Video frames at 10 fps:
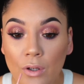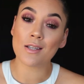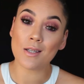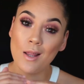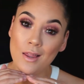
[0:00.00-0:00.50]

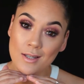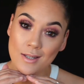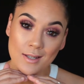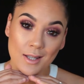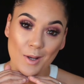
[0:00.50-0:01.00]
So this
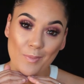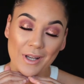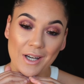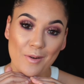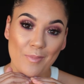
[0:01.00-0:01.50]
is the
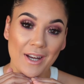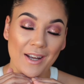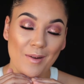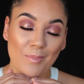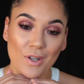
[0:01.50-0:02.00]
completed
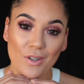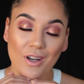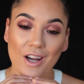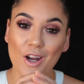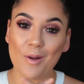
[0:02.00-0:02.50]
makeup look.
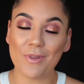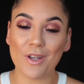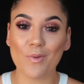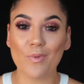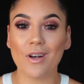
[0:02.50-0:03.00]
I hope that
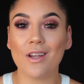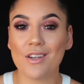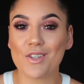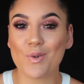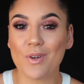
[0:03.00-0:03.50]
you really
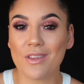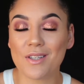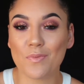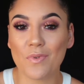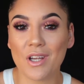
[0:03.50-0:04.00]
enjoyed
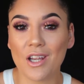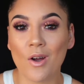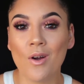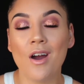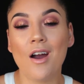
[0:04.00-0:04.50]
this
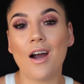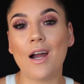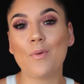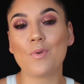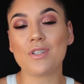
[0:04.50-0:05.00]
video.
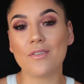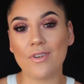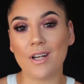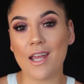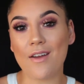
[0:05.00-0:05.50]
I will
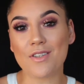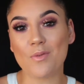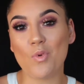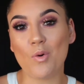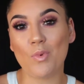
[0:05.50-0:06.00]
definitely have
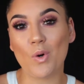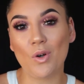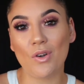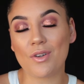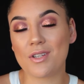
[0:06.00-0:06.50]
some more
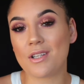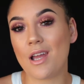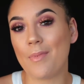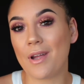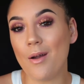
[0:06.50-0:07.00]
ball looks
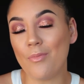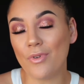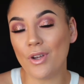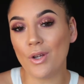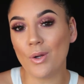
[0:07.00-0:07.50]
coming up
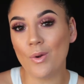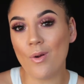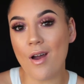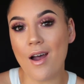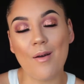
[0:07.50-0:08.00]
for
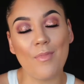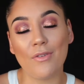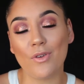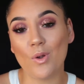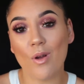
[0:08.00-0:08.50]
you.
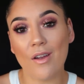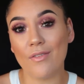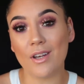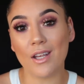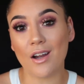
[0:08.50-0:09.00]
If you have
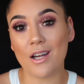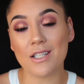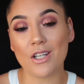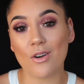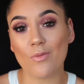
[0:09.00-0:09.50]
any
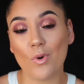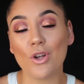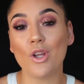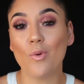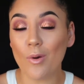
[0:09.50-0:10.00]
idea of
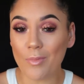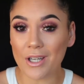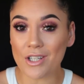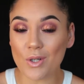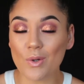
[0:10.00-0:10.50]
what you want me
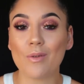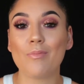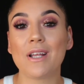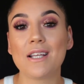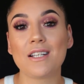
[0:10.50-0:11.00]
to do, then
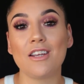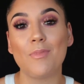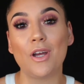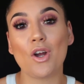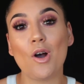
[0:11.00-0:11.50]
please leave
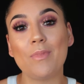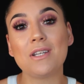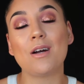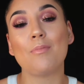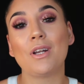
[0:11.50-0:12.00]
me a
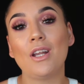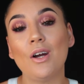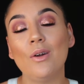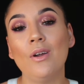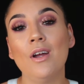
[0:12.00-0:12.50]
comment down
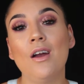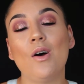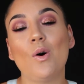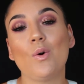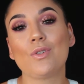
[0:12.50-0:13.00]
below.
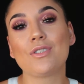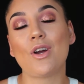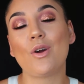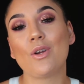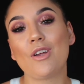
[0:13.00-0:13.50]

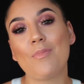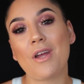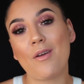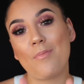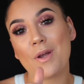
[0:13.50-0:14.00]
Also give
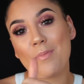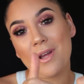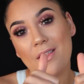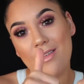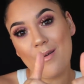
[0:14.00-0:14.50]
me a
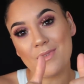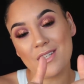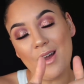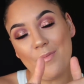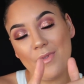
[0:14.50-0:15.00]
big thumbs
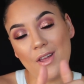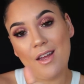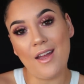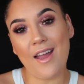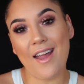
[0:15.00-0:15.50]
up.
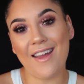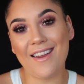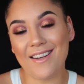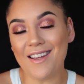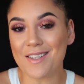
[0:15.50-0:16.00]

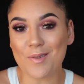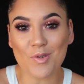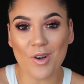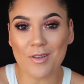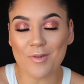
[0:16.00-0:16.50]
And yeah,
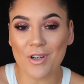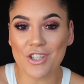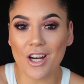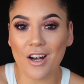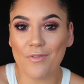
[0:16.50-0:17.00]
subscribe to my
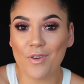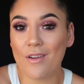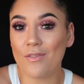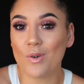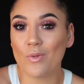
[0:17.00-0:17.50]
channel if you
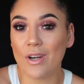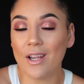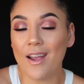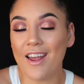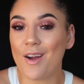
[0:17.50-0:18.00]
haven't
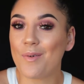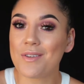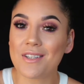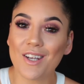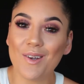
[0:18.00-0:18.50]
already, and I will
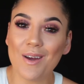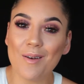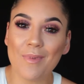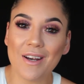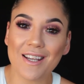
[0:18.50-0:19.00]
see you
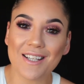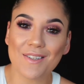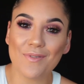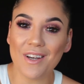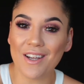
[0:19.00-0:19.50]
in my
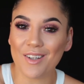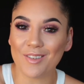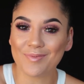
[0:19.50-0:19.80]
next video.